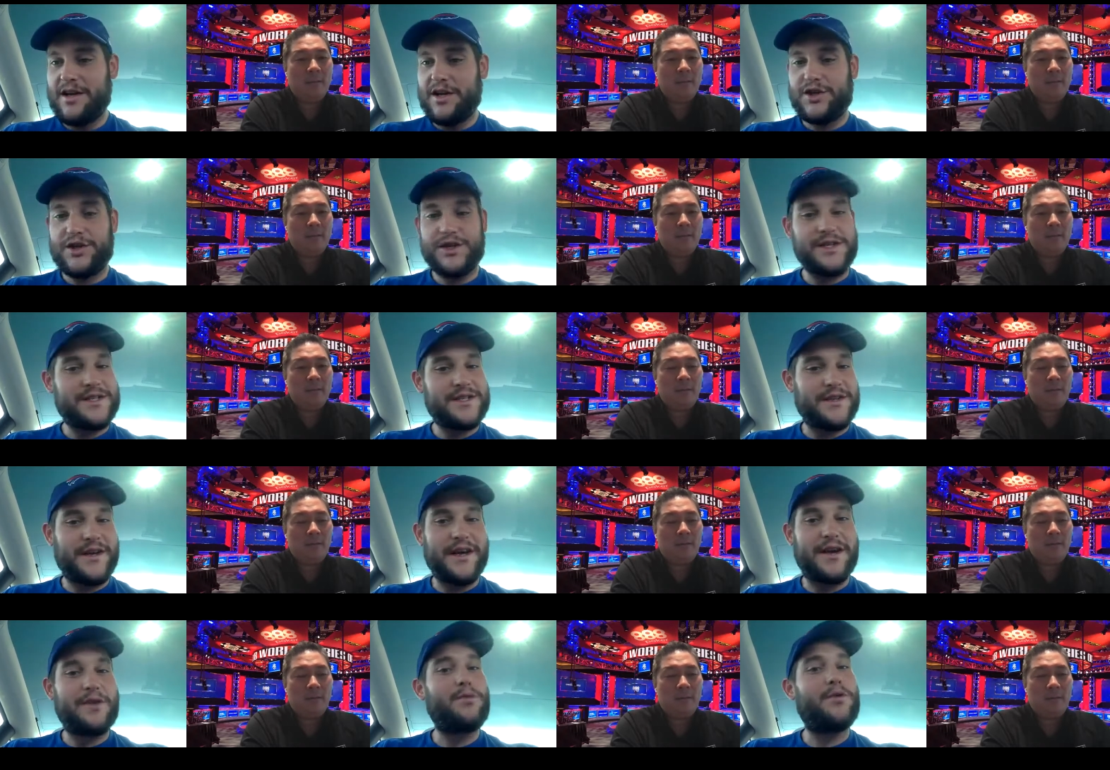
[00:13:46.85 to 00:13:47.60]
Speaker 1: she's
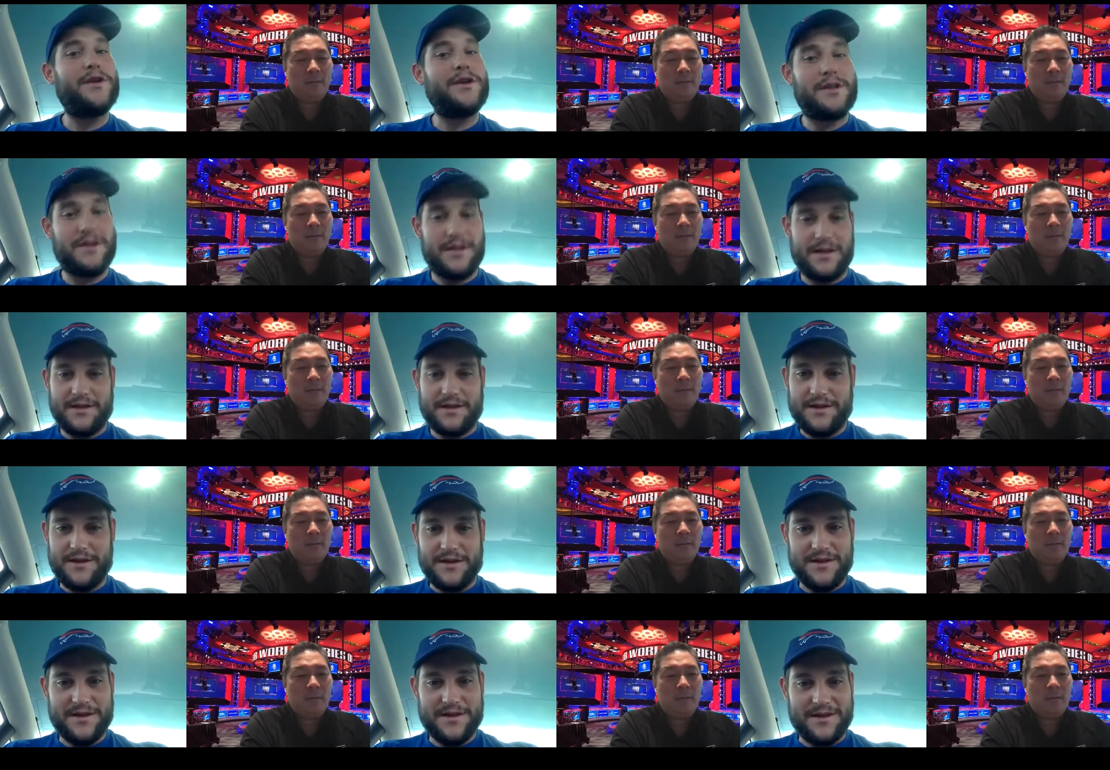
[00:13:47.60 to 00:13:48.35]
like, "What do you think
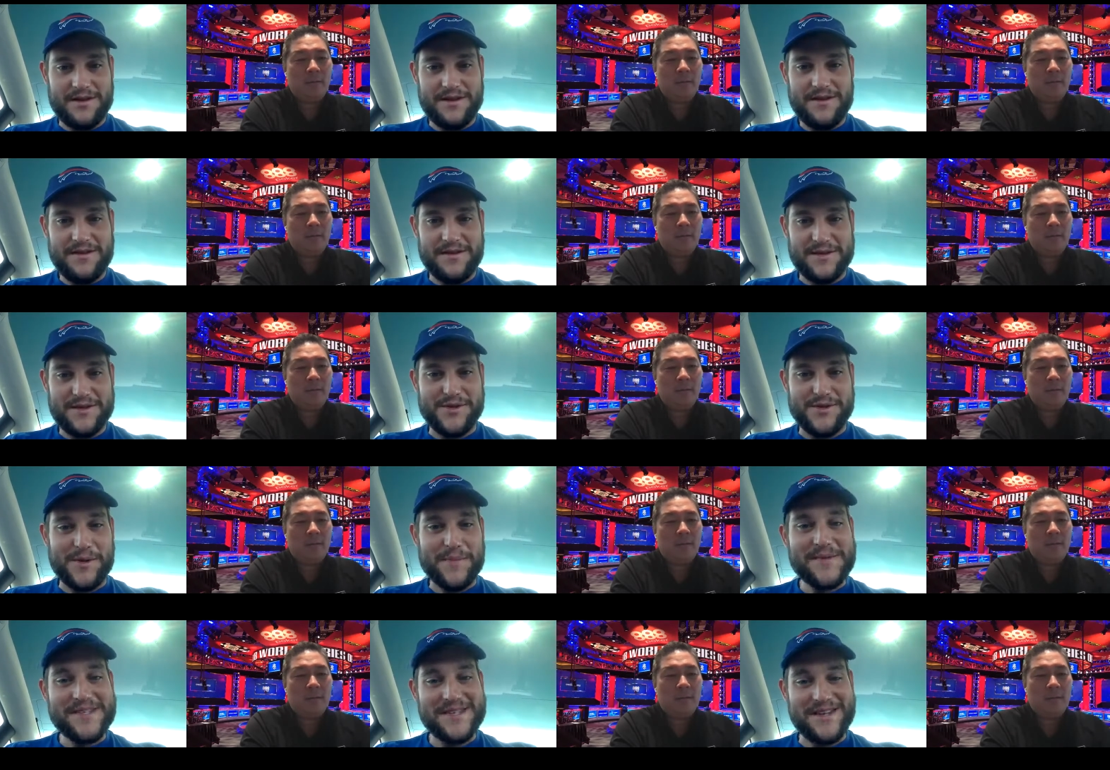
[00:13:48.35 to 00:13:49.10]
the the
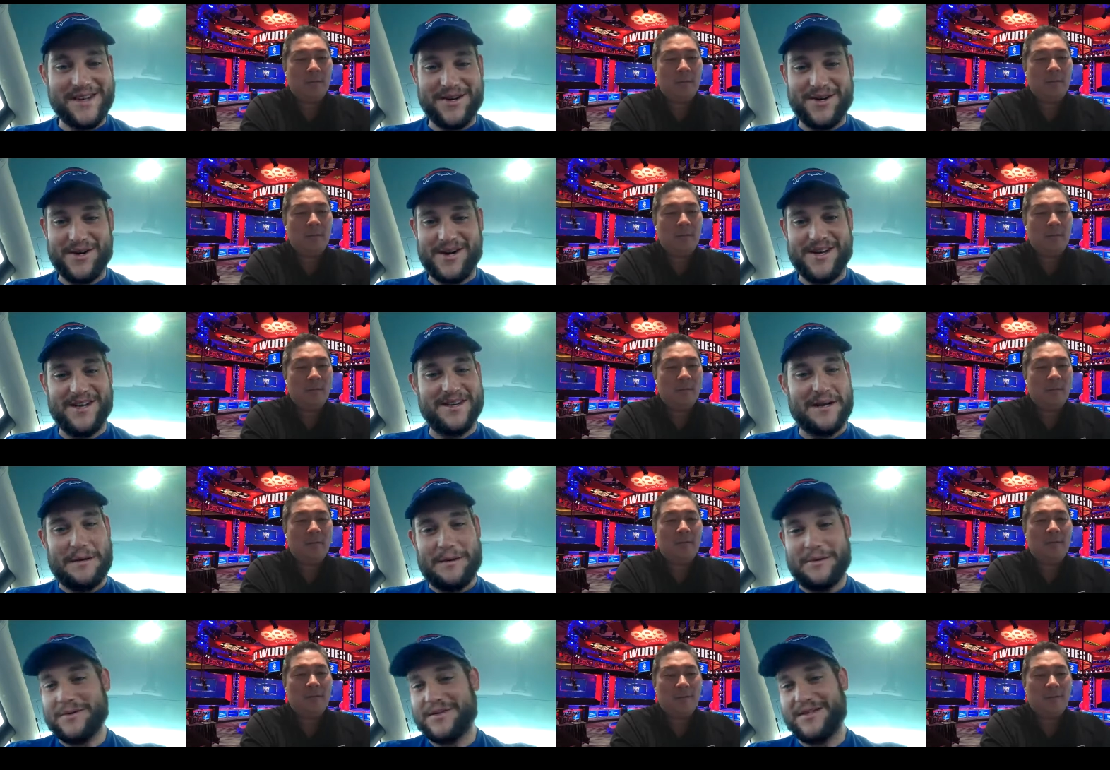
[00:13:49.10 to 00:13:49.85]
strip's like right
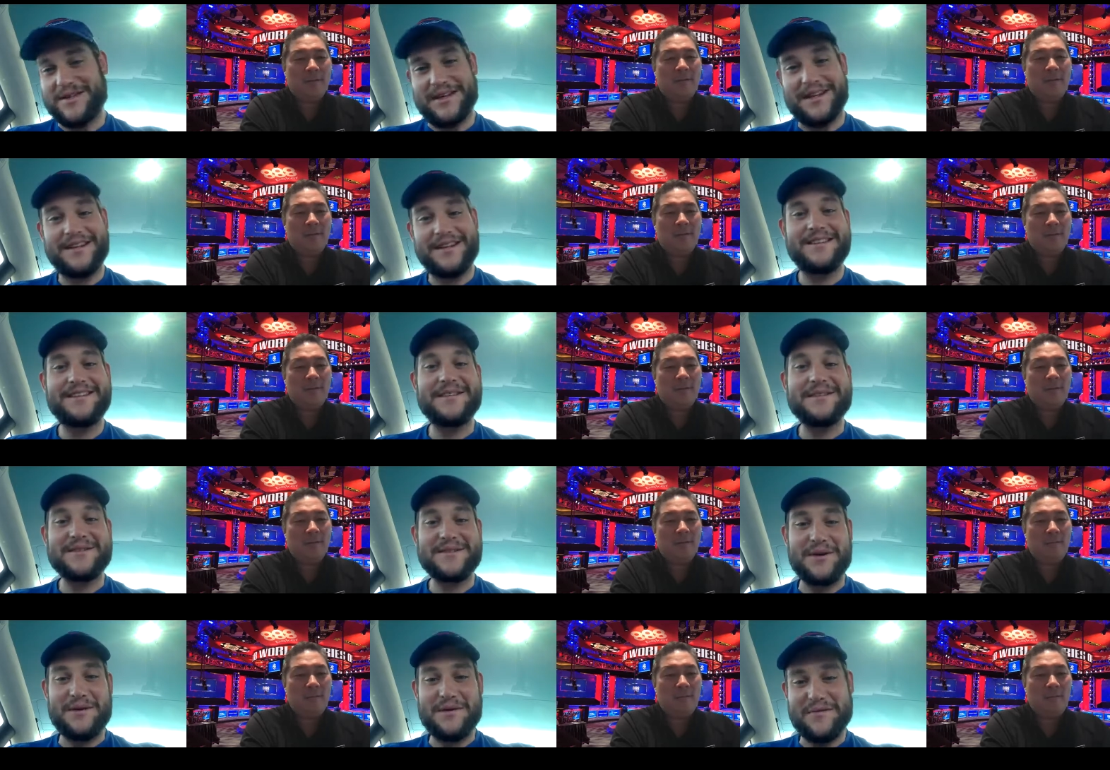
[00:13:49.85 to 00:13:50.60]
now?" I was like,
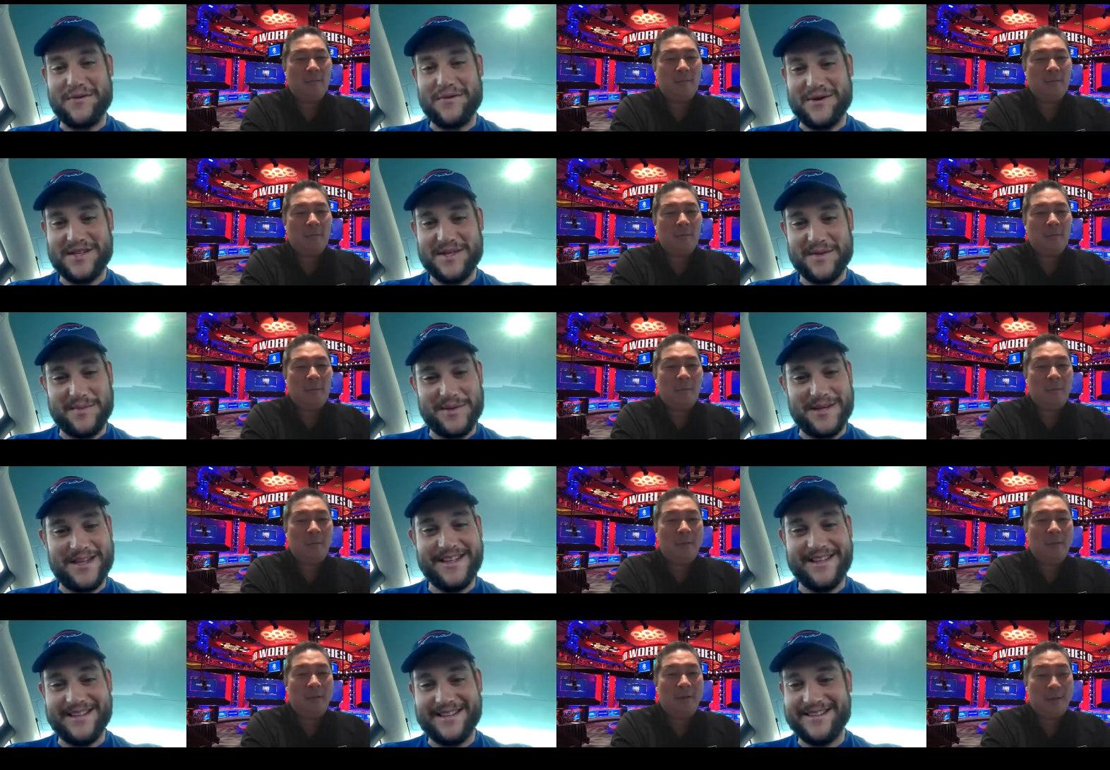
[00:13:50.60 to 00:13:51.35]
"Let's go for a
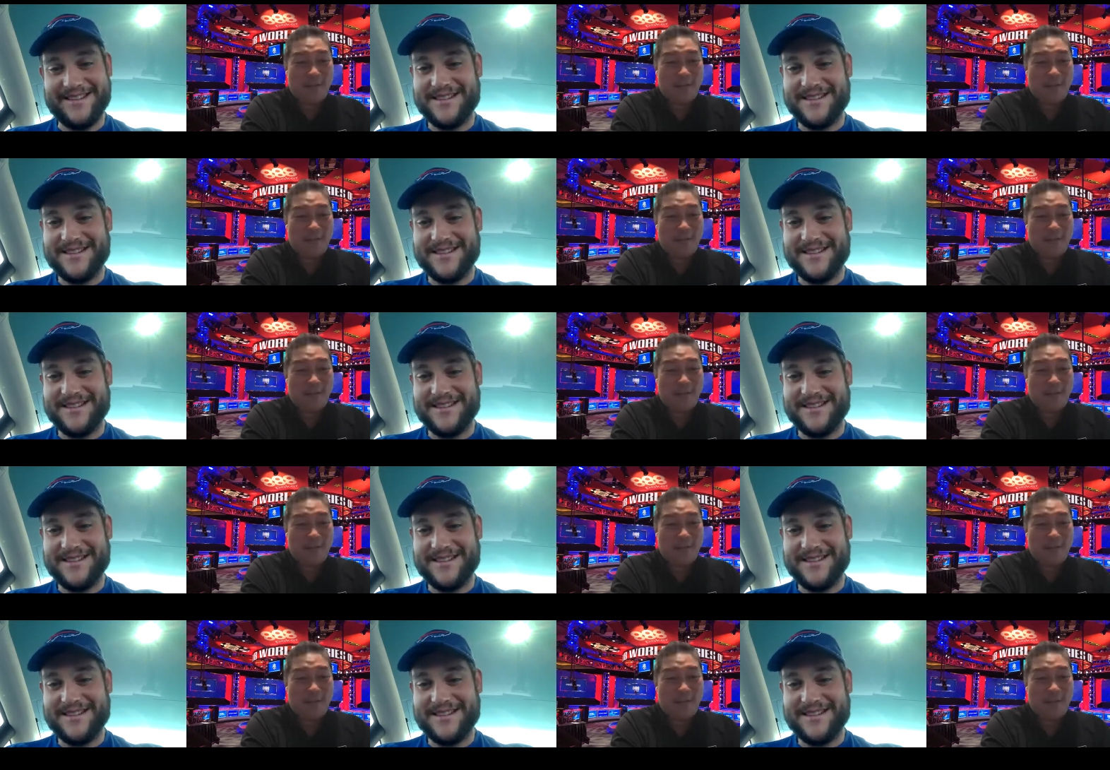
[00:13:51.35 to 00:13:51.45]
spin."